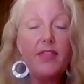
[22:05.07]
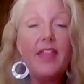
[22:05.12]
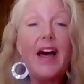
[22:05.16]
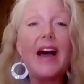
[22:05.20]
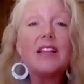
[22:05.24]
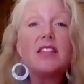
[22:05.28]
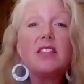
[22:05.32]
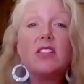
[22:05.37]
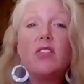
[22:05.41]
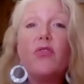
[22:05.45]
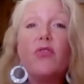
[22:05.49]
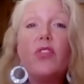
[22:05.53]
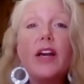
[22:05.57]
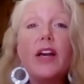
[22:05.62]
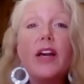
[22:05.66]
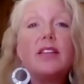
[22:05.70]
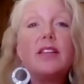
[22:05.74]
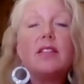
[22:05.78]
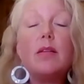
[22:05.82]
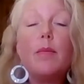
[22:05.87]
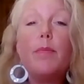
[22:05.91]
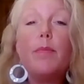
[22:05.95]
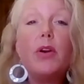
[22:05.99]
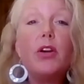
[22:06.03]
That's
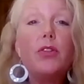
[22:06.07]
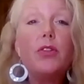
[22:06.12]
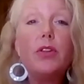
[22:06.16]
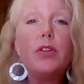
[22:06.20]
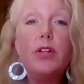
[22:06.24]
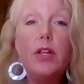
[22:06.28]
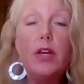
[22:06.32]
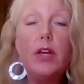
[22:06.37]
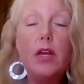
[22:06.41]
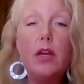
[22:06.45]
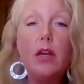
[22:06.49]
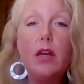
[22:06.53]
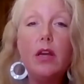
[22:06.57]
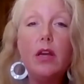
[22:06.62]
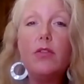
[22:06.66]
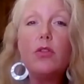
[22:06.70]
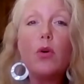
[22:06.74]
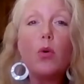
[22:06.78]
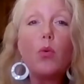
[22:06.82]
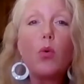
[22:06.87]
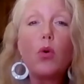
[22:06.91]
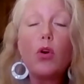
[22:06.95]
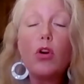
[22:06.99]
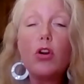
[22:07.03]
flexibility in
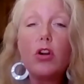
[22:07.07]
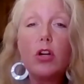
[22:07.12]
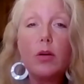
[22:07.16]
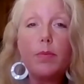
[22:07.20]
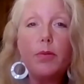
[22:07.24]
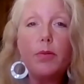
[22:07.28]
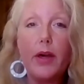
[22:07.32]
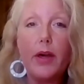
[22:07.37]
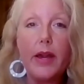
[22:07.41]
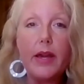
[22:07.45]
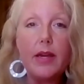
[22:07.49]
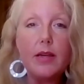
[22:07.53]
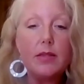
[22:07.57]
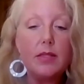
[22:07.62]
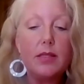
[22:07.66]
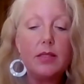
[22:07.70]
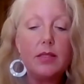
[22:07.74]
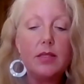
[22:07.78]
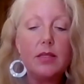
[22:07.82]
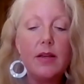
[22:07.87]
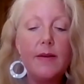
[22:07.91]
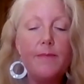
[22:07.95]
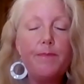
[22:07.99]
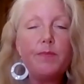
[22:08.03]
the
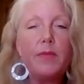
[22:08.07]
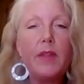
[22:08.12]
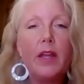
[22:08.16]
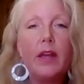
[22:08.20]
workplace.